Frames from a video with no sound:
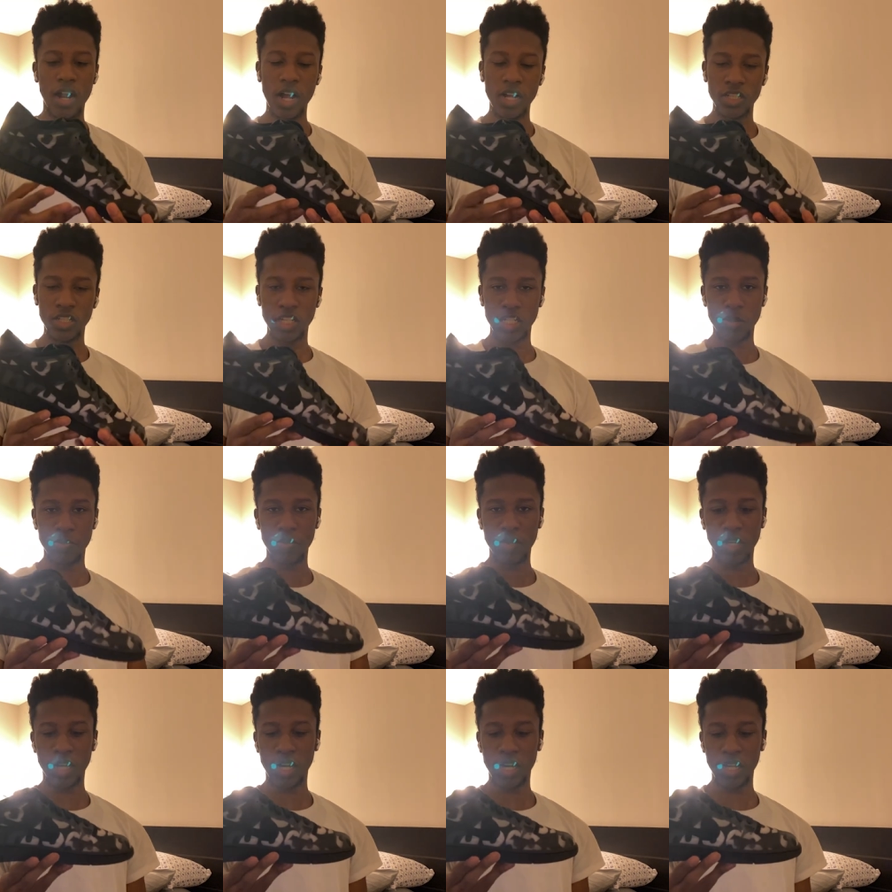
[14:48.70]
Not just
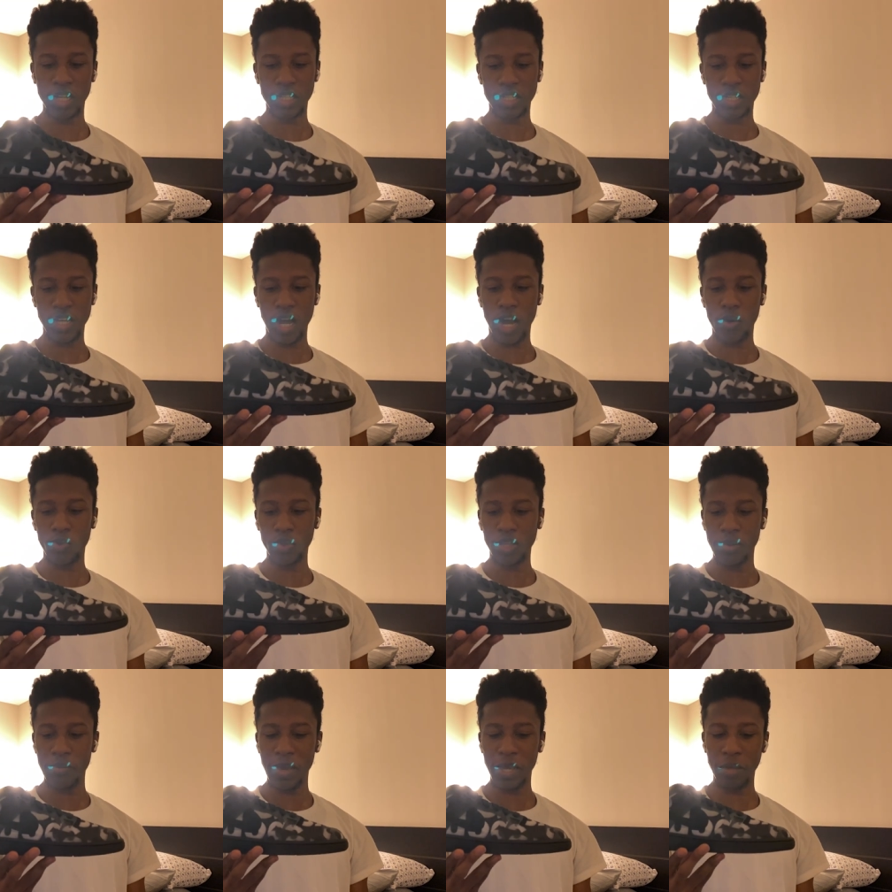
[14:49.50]
because it's not
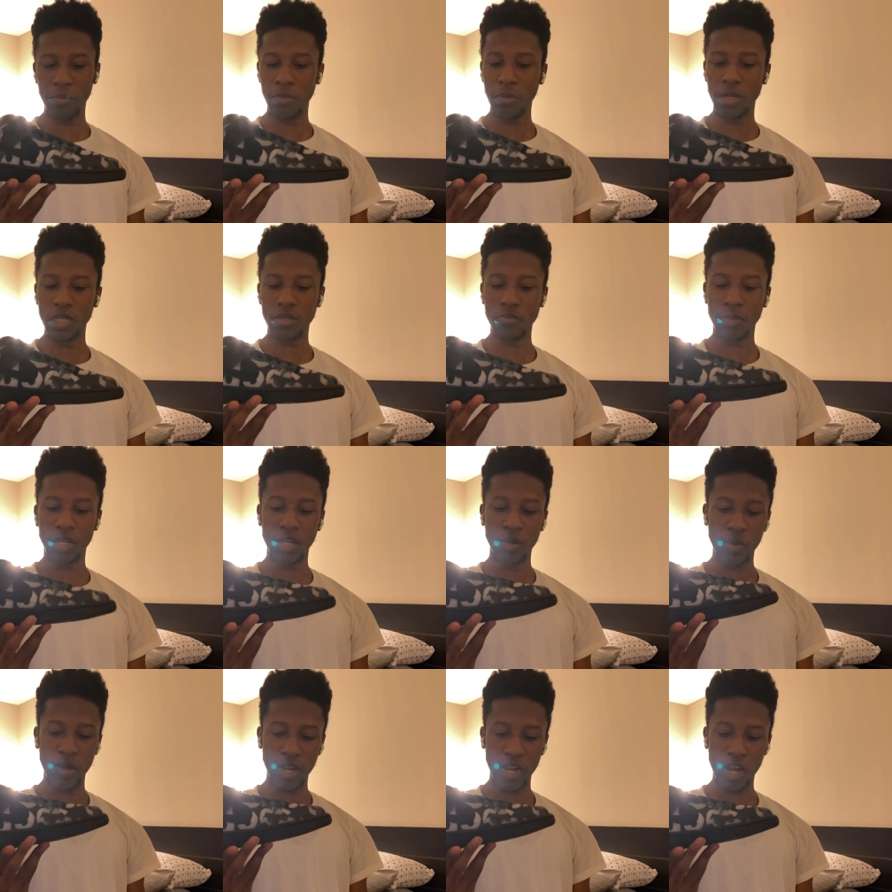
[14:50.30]
really making much
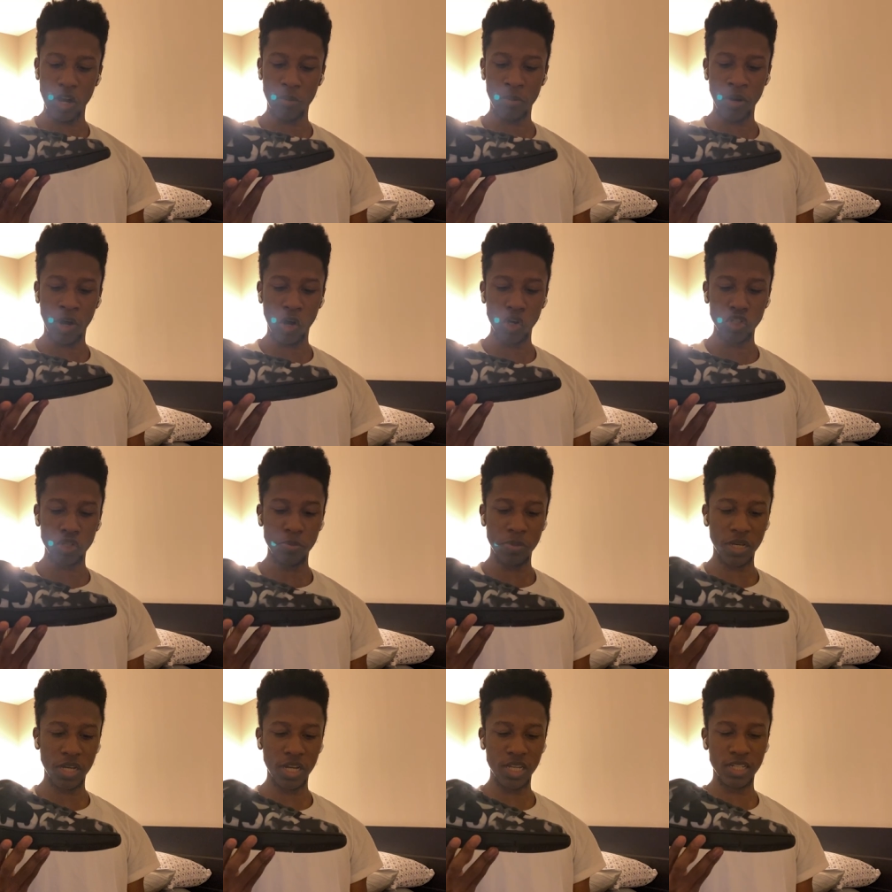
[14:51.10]
money right now, but
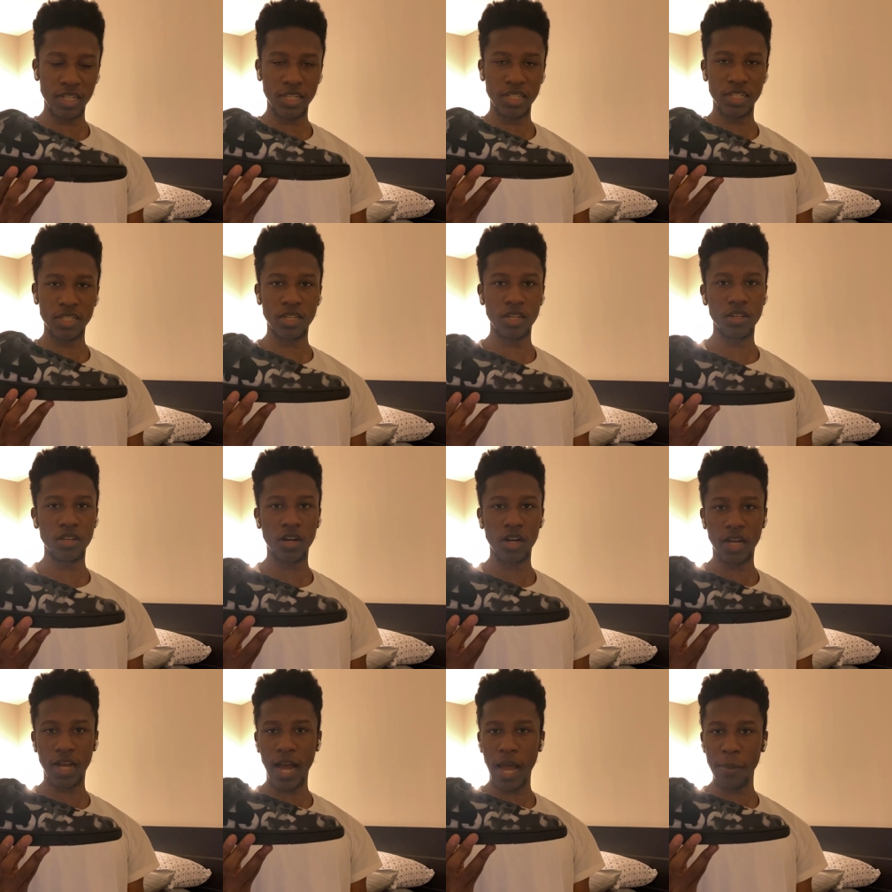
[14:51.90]
also because since the
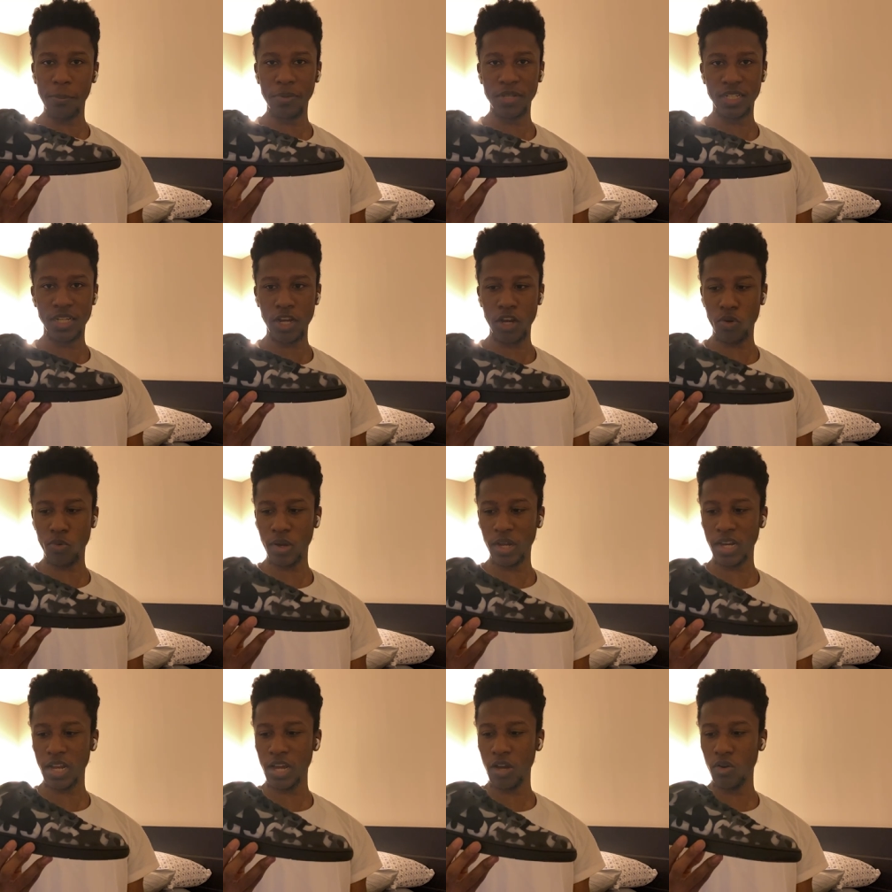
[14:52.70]
dunk hype is there
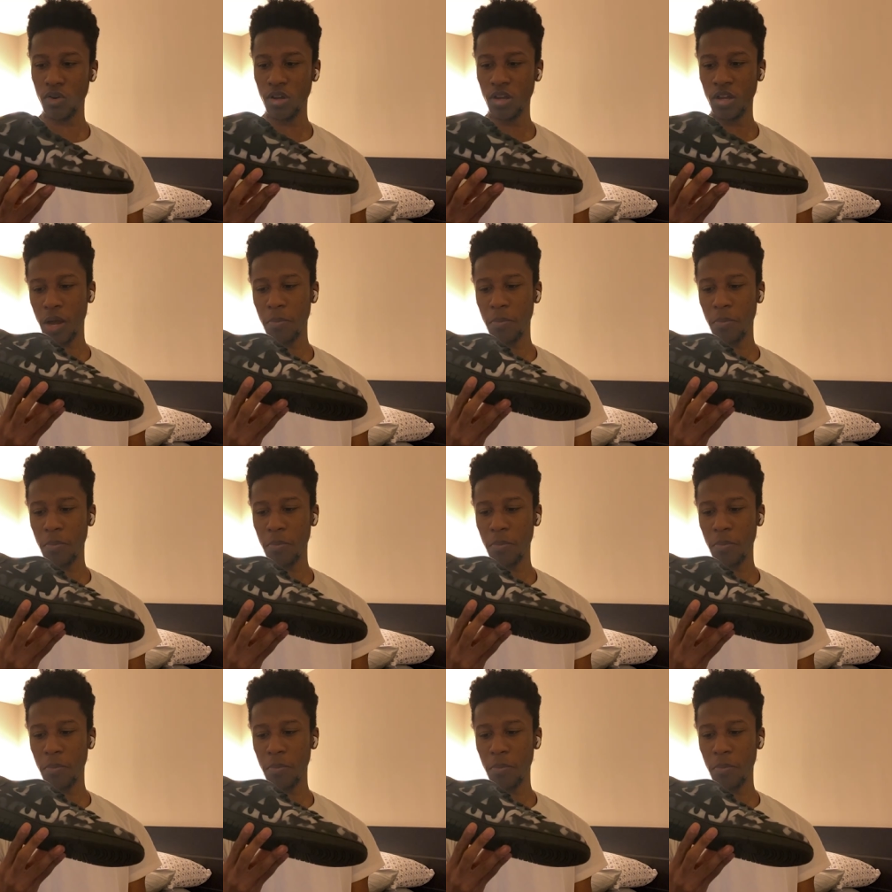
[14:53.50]
right now,